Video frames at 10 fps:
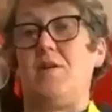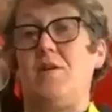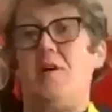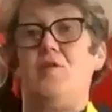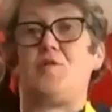
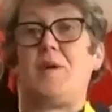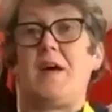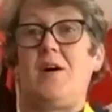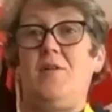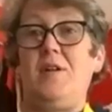So should we get
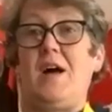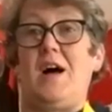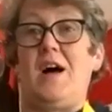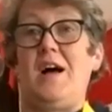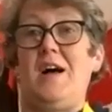on
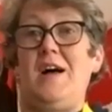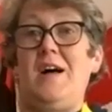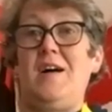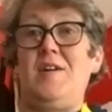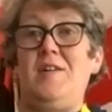
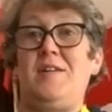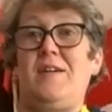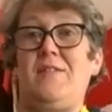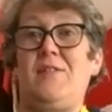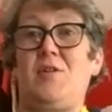and
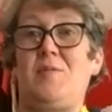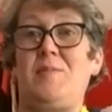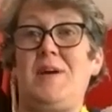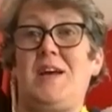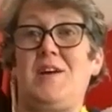have a go at
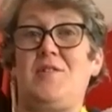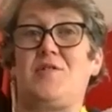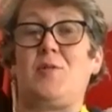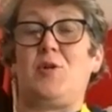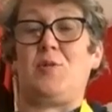making
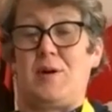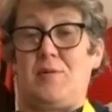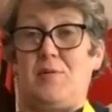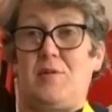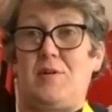some oat
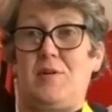milk?